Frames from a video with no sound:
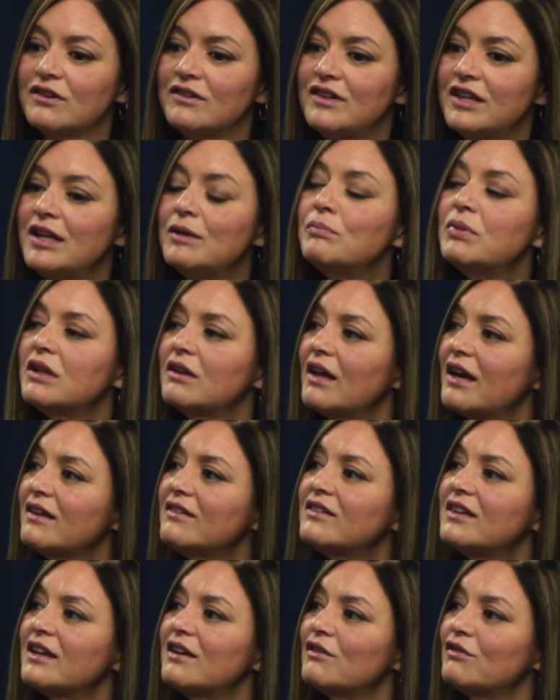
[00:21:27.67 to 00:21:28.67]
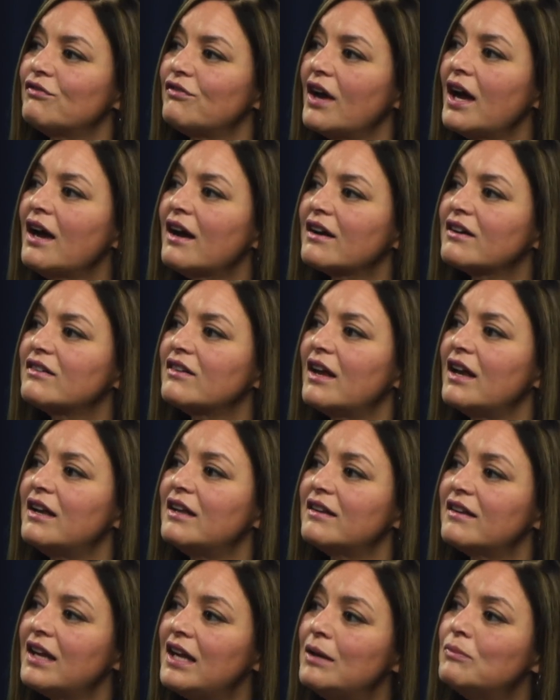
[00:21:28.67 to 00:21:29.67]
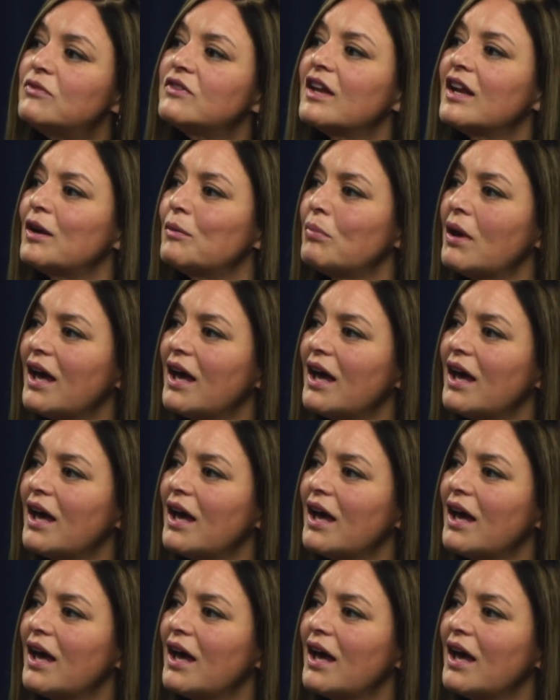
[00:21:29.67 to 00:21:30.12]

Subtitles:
deep and lasting effect, and it keeps getting